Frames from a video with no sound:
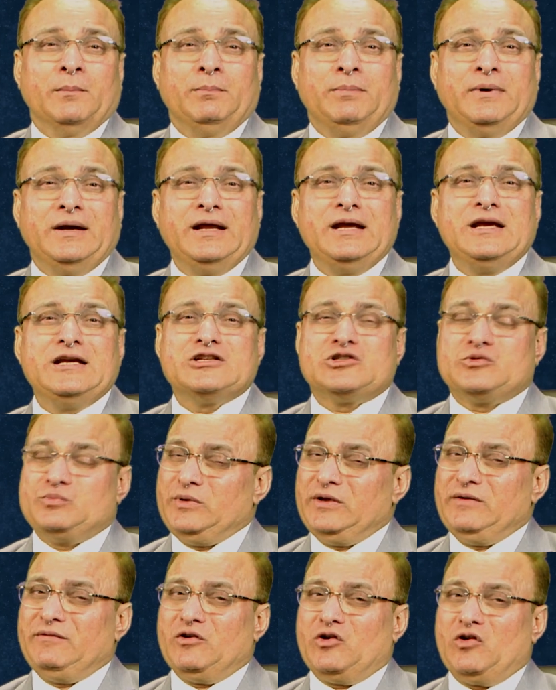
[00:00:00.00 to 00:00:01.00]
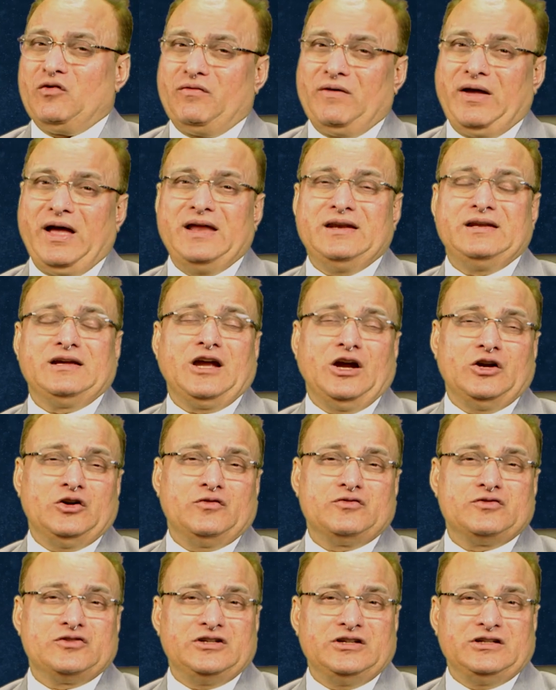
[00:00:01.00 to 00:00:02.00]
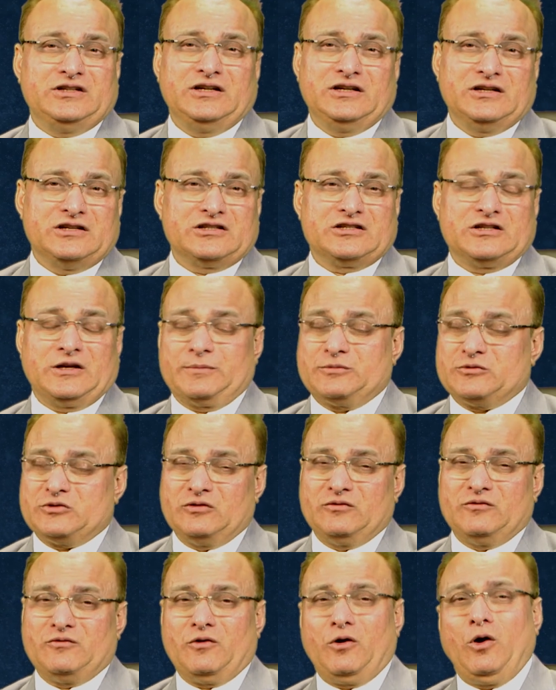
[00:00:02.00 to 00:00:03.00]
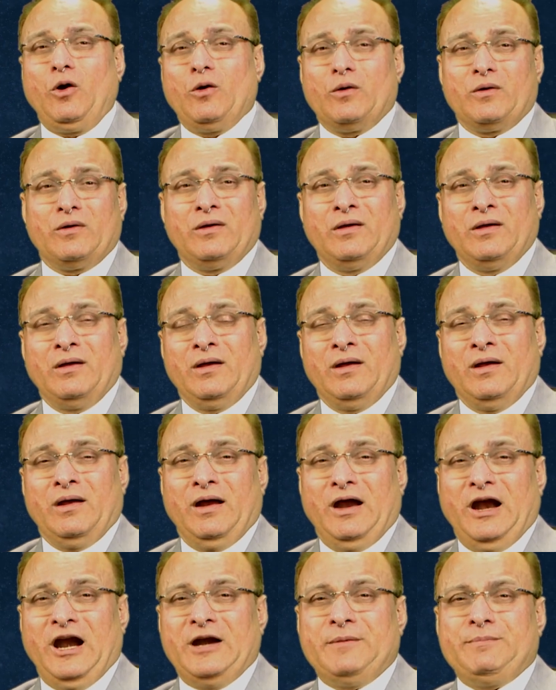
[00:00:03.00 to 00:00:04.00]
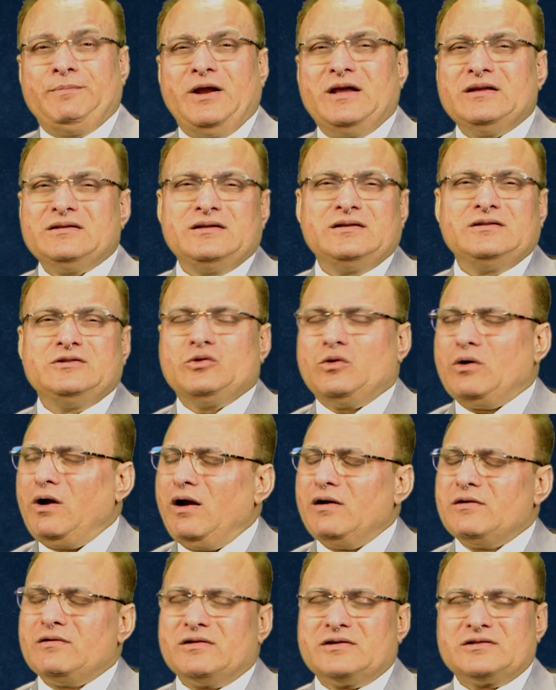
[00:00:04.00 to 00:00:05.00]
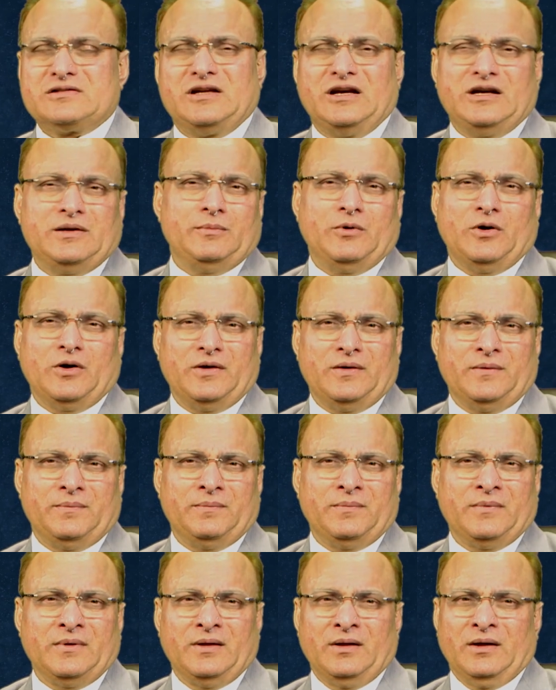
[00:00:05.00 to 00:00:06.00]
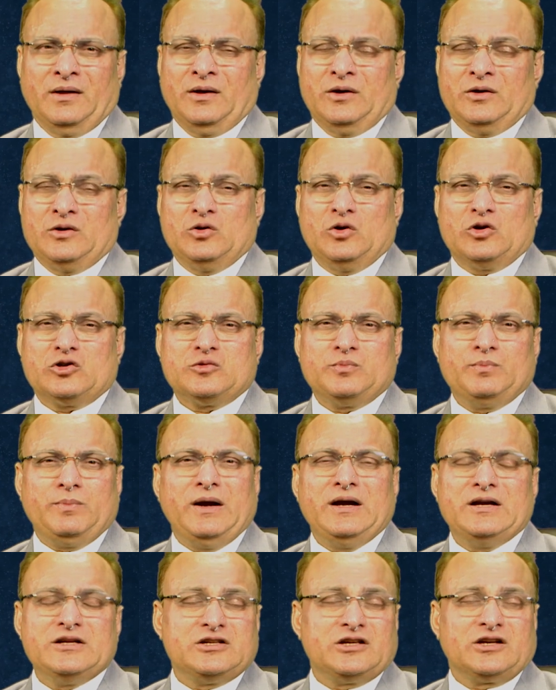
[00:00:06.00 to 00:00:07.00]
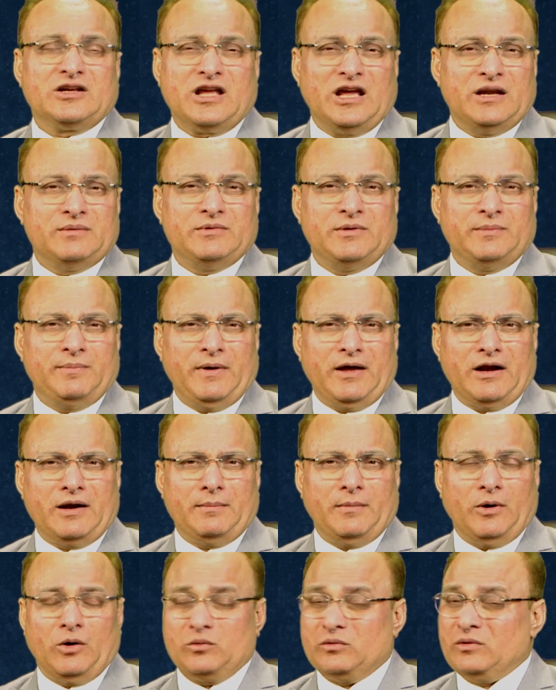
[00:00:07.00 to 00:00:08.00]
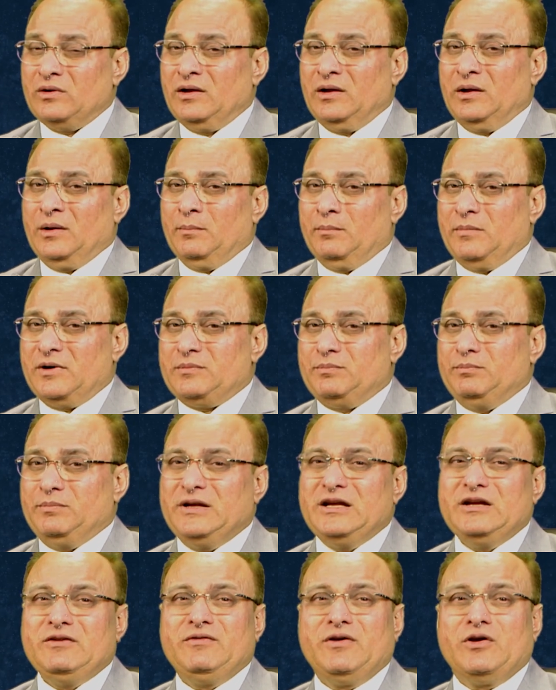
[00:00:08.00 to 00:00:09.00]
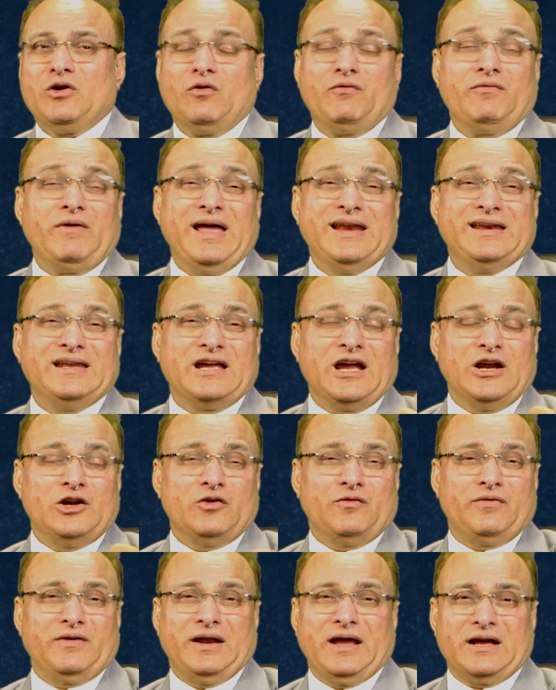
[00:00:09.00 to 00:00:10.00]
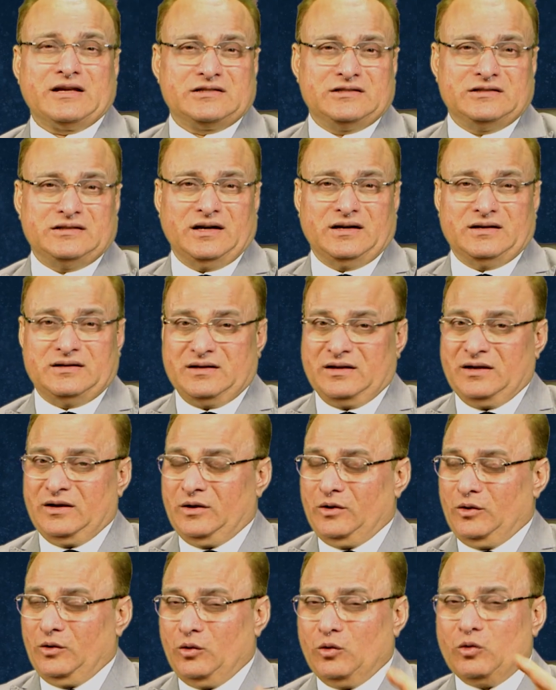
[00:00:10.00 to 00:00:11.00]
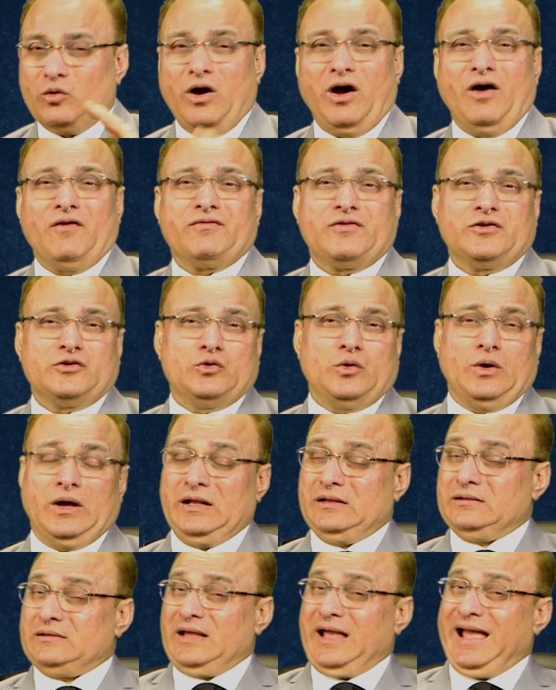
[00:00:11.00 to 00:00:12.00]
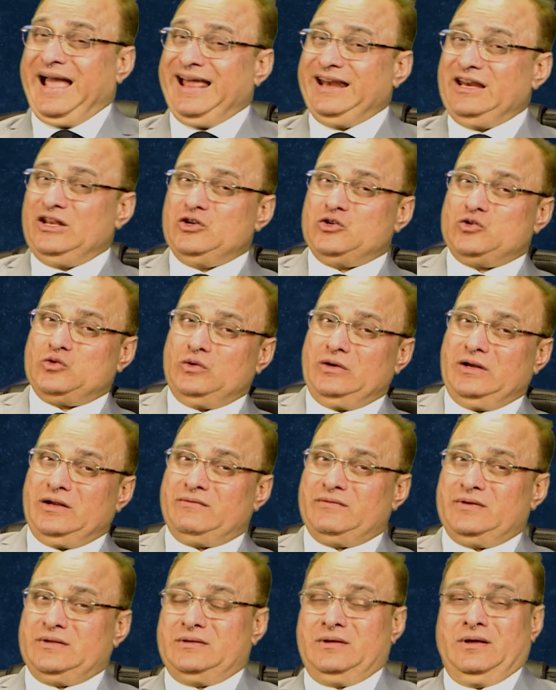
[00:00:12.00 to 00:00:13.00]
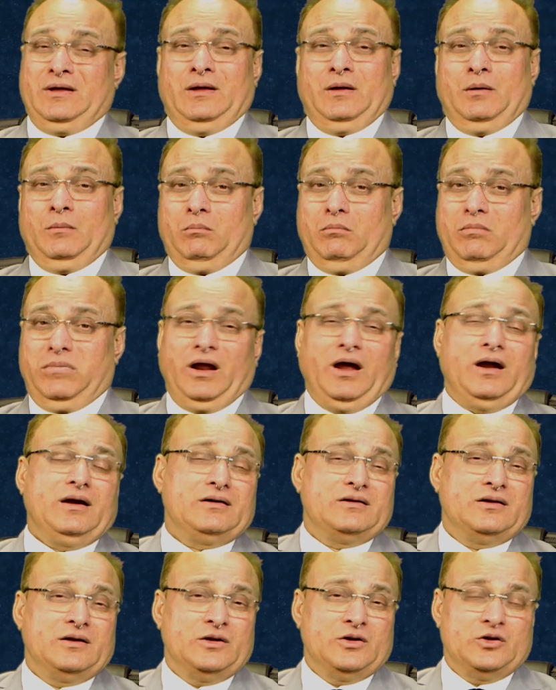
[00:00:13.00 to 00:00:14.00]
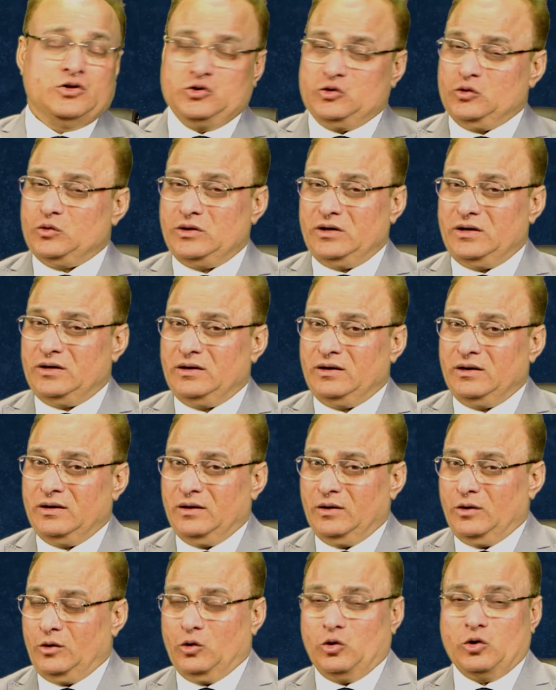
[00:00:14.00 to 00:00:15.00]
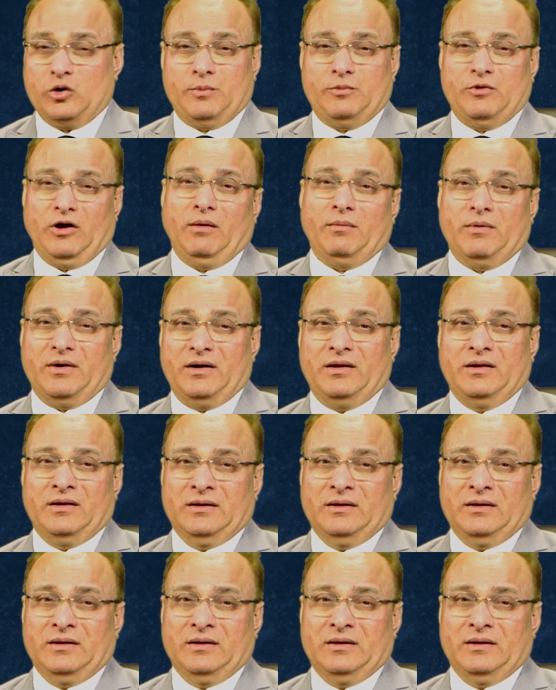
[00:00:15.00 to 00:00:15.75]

Please beware of any kind of cheating, deception, fraud. At present, you can't trust anybody. Your expenditure can be paramount, but beware of any kind of an accident. Look after your health, any issue linked with blood, urine, lower abdomen.